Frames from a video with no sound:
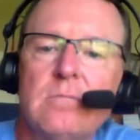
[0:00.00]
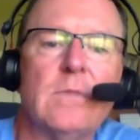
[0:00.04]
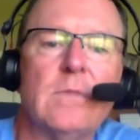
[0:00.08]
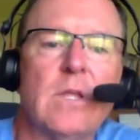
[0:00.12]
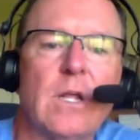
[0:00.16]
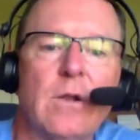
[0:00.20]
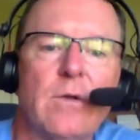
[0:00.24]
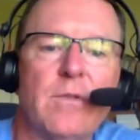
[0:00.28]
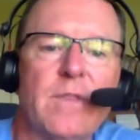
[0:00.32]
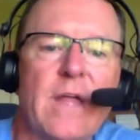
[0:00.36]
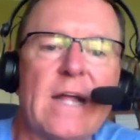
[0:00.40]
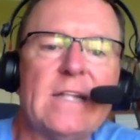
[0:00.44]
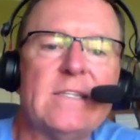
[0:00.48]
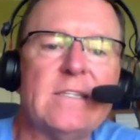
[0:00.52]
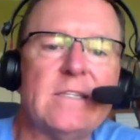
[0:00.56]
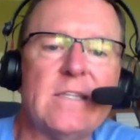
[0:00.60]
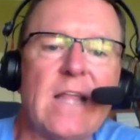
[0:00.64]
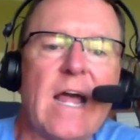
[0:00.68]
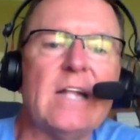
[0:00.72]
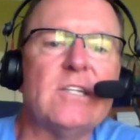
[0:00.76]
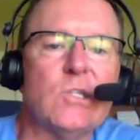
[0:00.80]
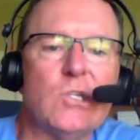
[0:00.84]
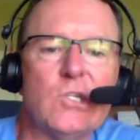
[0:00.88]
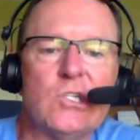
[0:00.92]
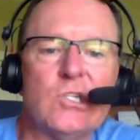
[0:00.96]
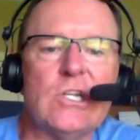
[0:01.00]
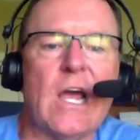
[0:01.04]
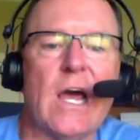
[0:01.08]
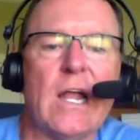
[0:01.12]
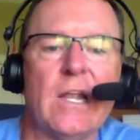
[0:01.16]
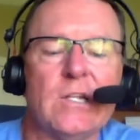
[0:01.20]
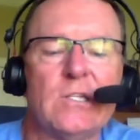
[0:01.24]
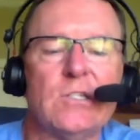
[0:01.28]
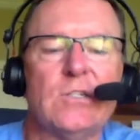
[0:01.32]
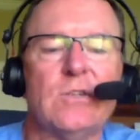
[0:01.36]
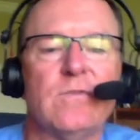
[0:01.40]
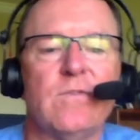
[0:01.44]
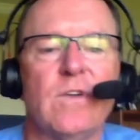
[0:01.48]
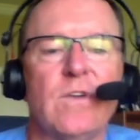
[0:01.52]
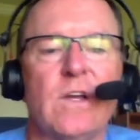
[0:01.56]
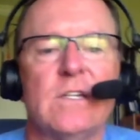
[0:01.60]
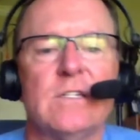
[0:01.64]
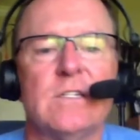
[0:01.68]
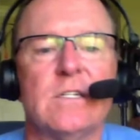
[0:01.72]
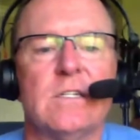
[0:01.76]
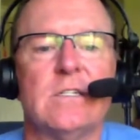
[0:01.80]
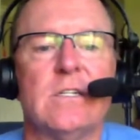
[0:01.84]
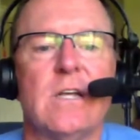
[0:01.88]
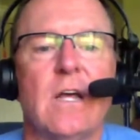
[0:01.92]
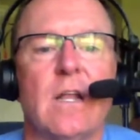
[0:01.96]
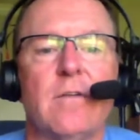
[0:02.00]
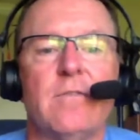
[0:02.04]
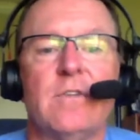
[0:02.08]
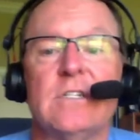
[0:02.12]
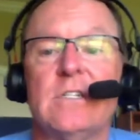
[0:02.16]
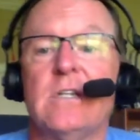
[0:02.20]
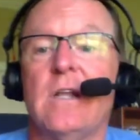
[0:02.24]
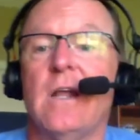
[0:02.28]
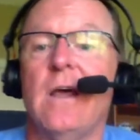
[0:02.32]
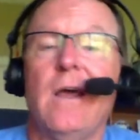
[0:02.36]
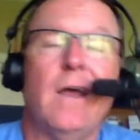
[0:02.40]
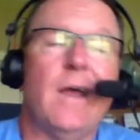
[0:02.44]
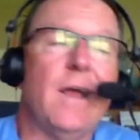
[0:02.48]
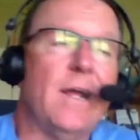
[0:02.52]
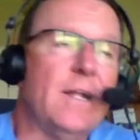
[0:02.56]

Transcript: That's the challenge you face in television.